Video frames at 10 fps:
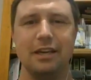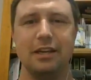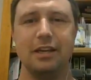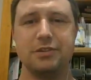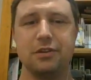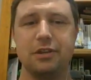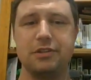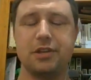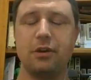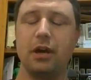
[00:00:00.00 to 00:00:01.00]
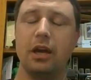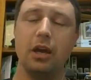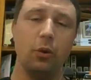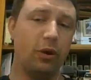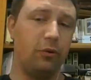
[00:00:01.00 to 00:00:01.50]
Yeah, certainly. So
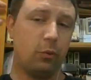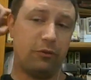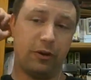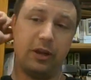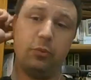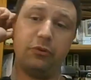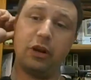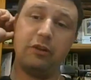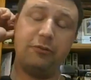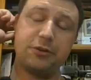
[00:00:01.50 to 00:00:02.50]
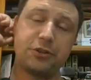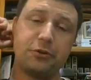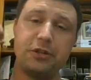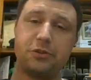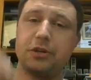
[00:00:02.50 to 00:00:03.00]
we're funded. We've got our first
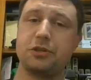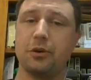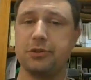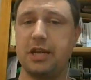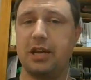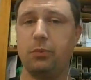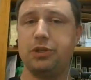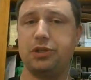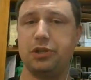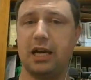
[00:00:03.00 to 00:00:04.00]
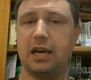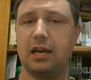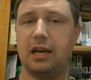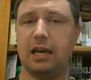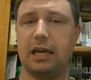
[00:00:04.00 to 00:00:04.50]
3 stretch goals down, which
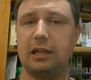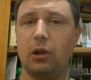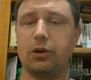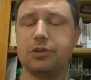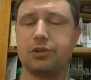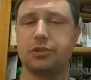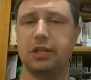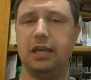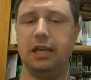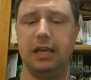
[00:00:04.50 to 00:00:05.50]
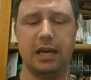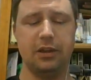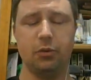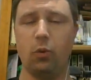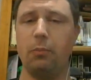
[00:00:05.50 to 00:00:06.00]
unlocked the
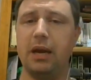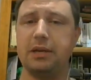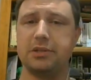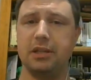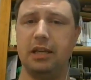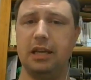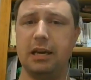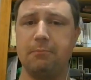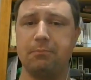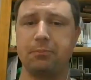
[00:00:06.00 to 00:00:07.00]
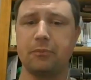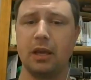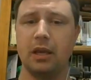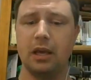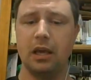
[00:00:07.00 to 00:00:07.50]
Wombat, the
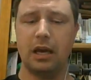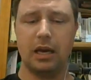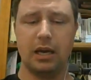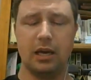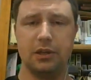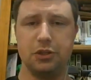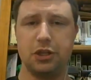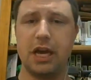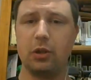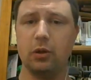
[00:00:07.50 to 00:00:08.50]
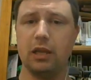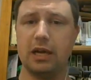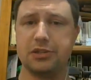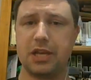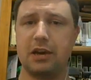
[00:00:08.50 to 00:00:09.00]
Jackal
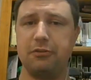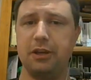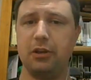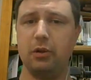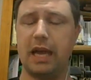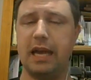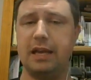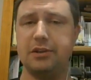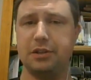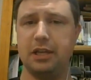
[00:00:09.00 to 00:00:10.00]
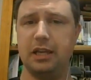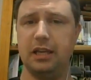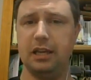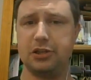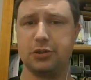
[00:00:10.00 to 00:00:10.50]
scout vehicle, and
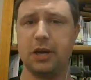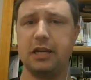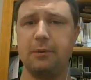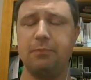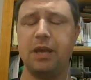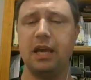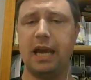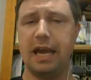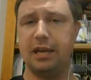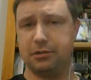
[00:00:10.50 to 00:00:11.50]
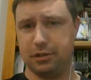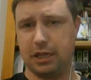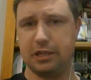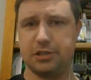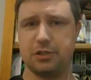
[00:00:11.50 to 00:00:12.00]
the Extractor. And
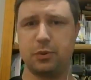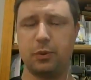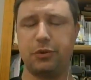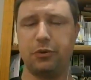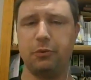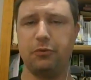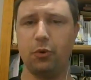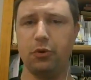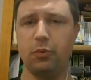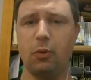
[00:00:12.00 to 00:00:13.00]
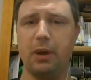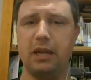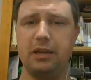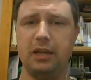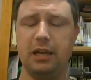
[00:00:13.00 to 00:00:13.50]
as we went through before, the
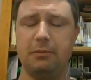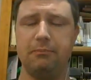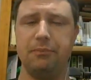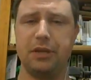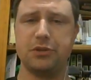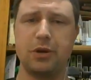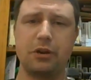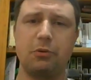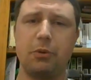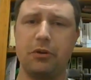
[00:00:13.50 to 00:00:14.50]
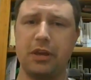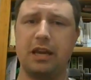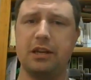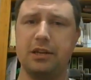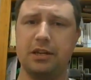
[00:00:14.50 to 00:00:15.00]
Wombat and the Extractor are both
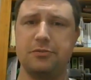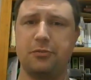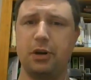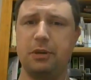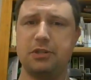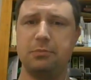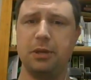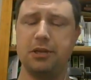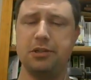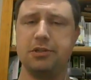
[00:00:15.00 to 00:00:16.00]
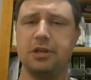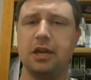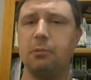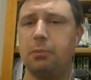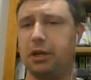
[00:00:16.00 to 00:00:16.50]
added as freebies to pledges,
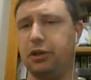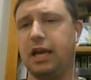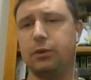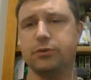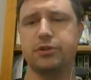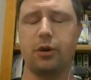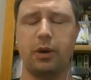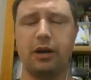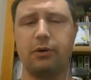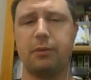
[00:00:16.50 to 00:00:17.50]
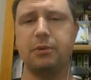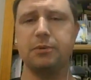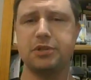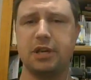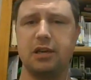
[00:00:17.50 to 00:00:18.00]
but you can also grab them
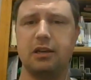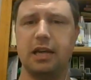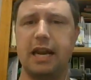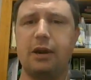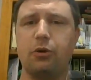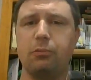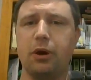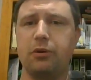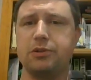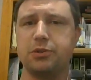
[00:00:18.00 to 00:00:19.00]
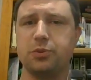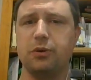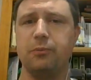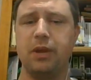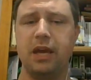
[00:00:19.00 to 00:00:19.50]
as an add-on bonus as
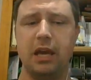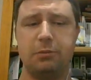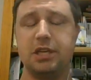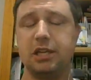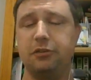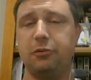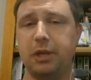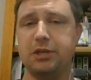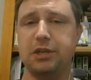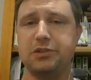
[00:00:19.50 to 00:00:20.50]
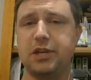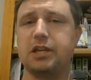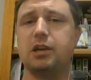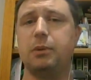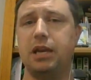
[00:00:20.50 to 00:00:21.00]
well. And particularly if you're pledging at
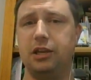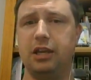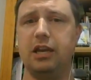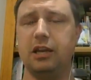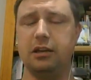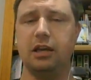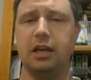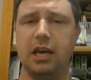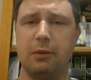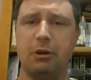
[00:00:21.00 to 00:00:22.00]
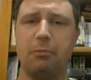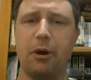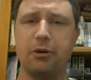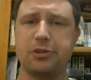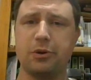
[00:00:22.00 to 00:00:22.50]
Sector Commander, you get a bit of
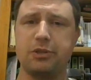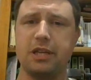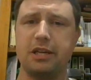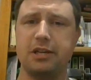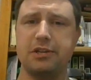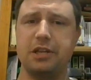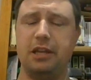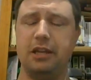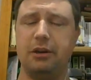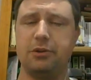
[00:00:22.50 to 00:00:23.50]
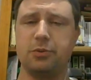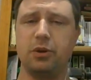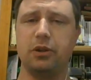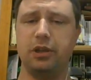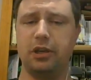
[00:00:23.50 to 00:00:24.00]
bonus content in there as
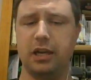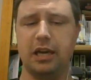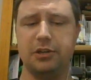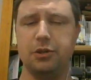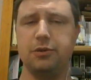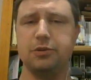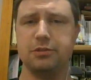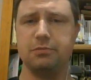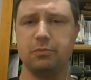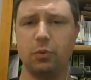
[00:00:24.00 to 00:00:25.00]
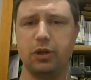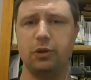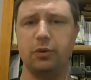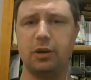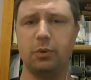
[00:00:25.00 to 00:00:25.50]
well that you can choose what
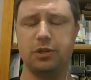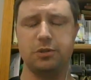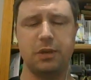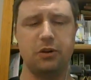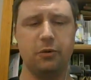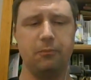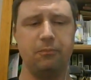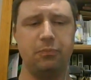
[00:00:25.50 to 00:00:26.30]
you spend it on.